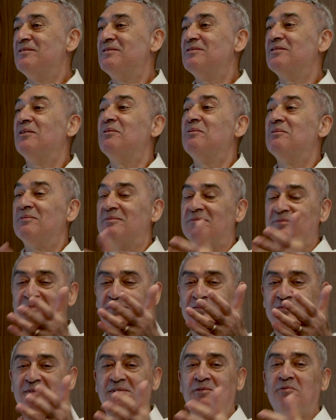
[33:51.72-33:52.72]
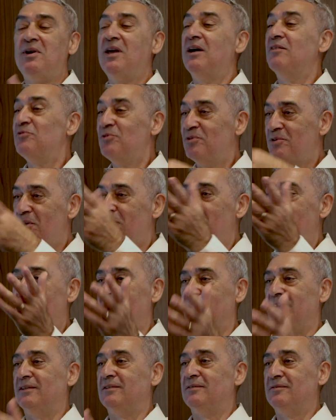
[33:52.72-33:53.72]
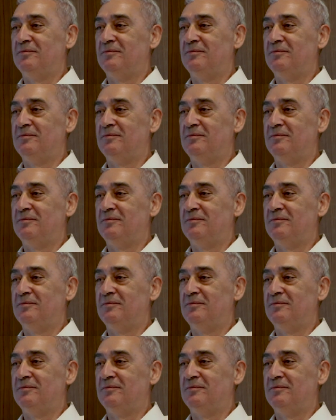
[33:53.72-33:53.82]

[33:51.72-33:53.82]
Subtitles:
So we have to go ahead.